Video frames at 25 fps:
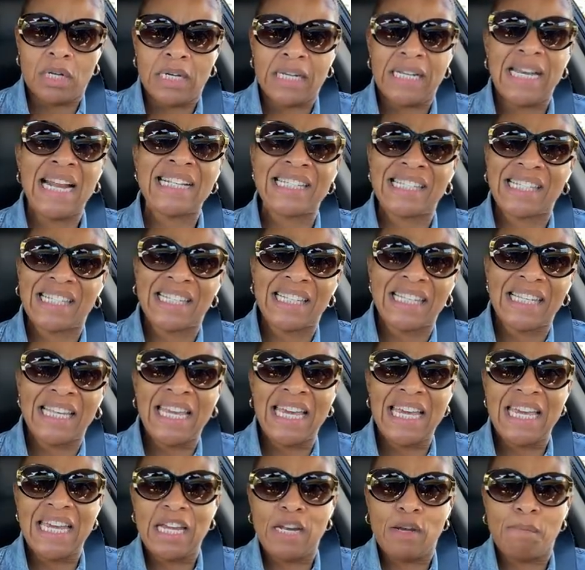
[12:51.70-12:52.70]
That's
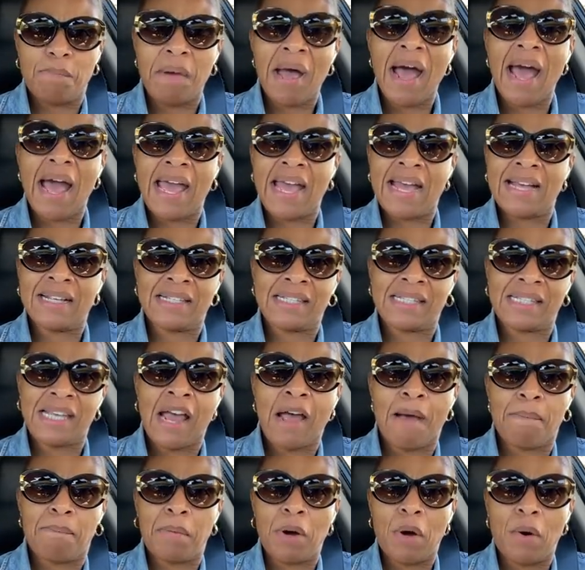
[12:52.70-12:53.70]
lead by
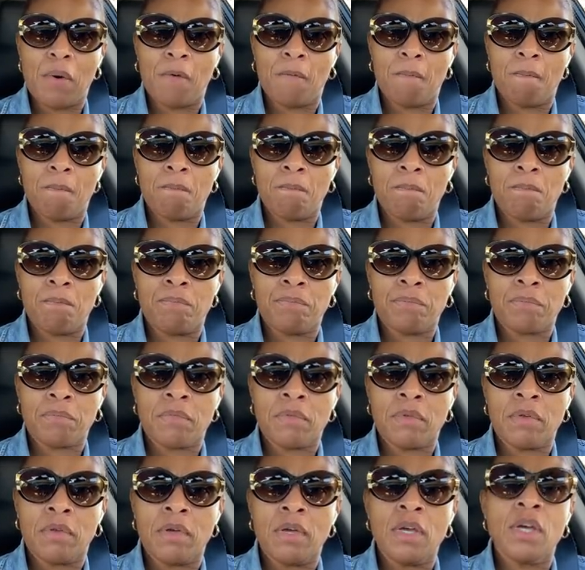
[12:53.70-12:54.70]
example.
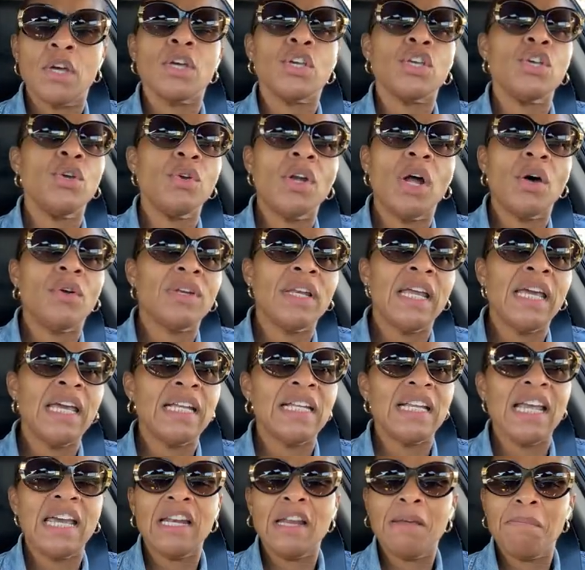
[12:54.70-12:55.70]
You don't
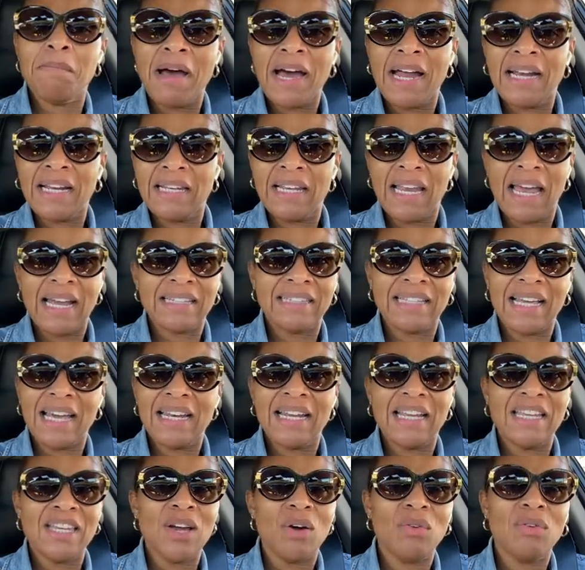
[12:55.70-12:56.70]
need anybody like that
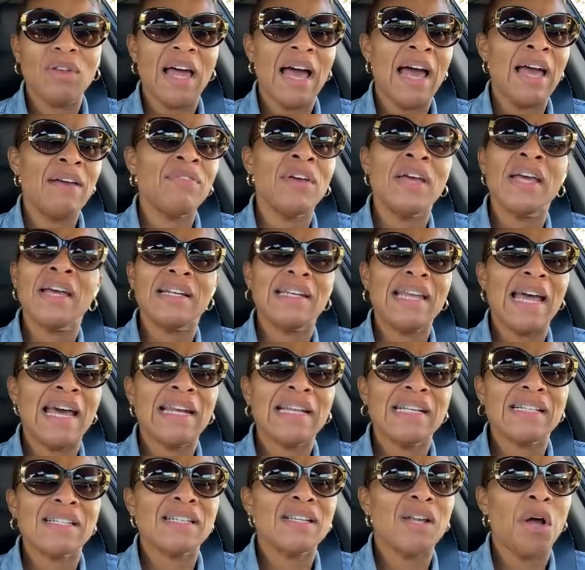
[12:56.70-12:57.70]
in your life.
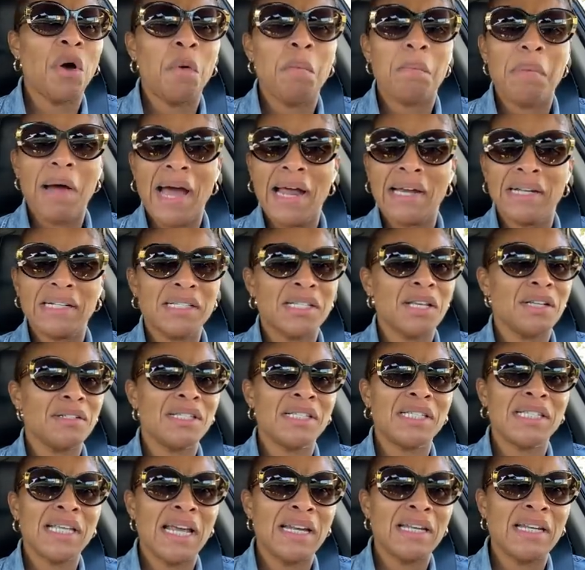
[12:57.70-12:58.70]
That is nobody to
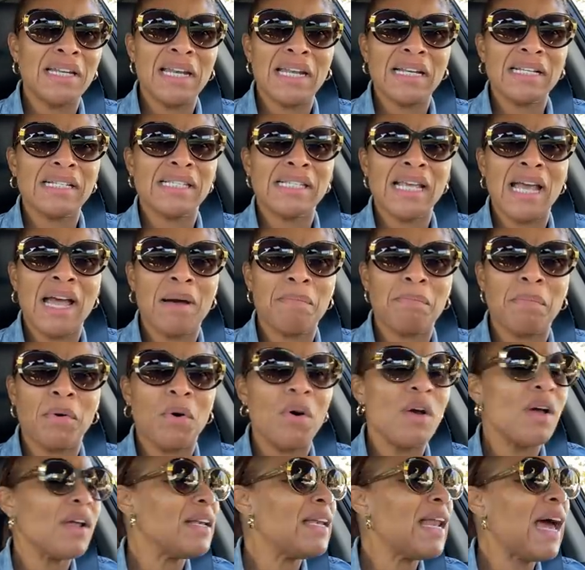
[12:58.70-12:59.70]
set an
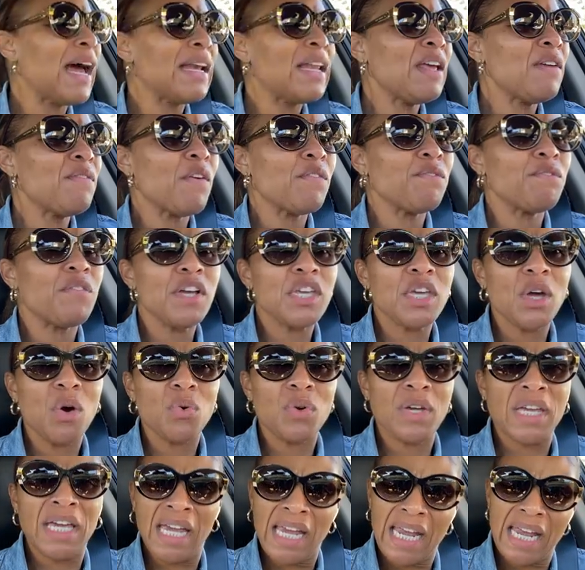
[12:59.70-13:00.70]
example. Not even for your
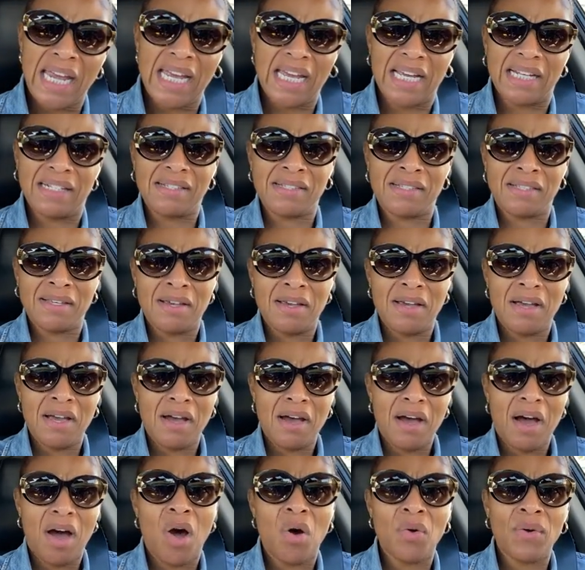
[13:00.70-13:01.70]
kids.
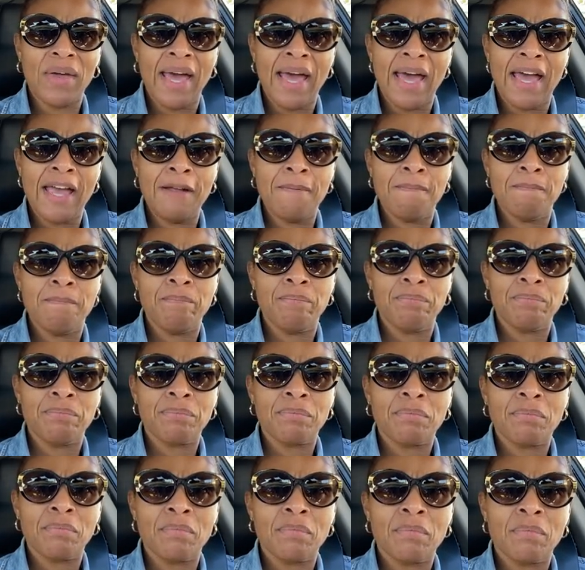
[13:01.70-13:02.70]
Okay?
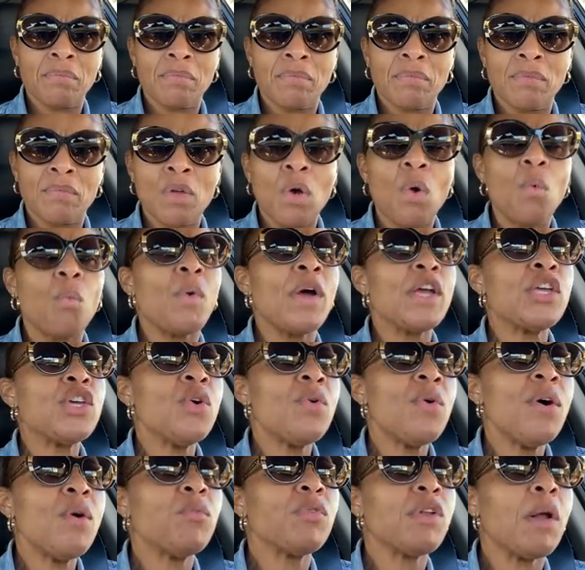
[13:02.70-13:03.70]

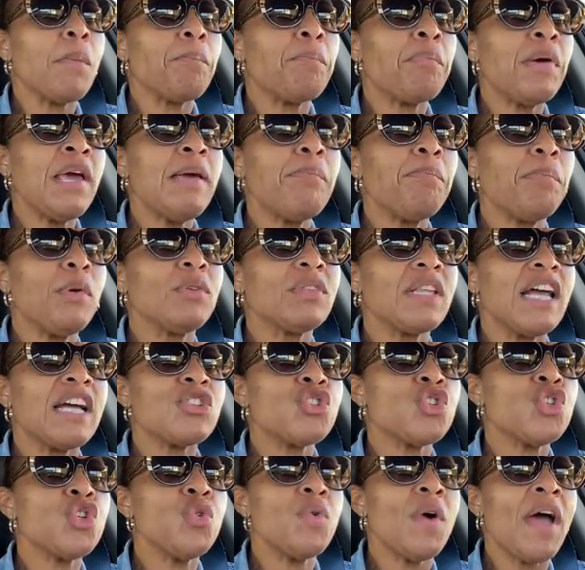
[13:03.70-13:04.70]
The people
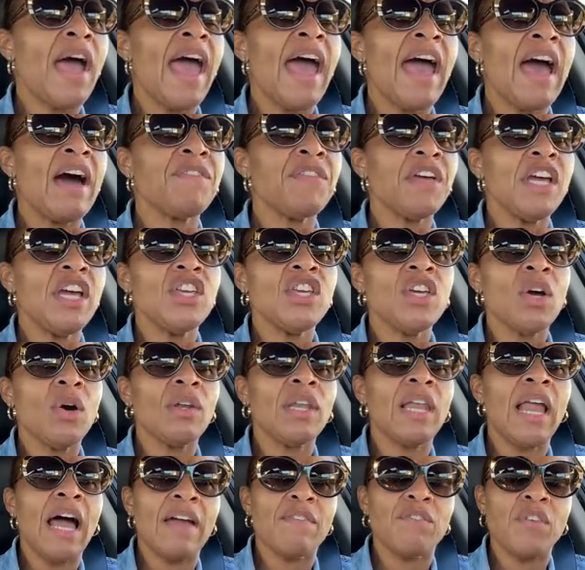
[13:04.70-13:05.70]
that you have in your
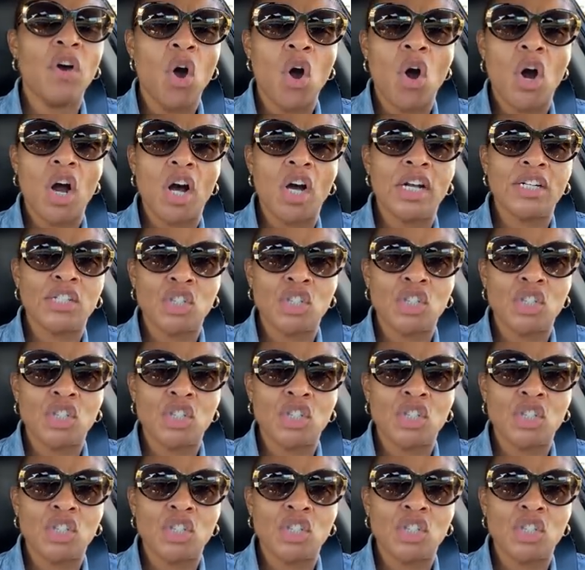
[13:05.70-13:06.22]
life are a